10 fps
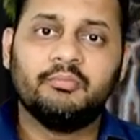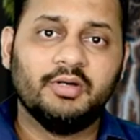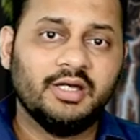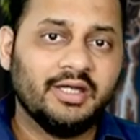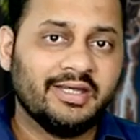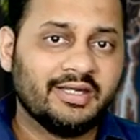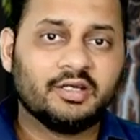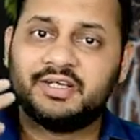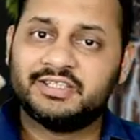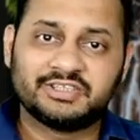building,
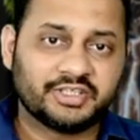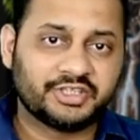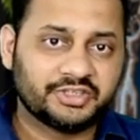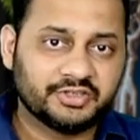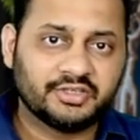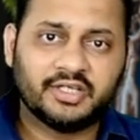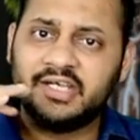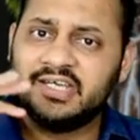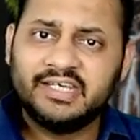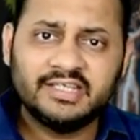construction,
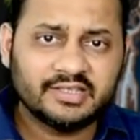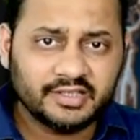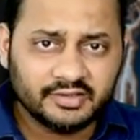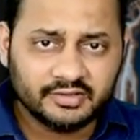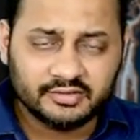anything,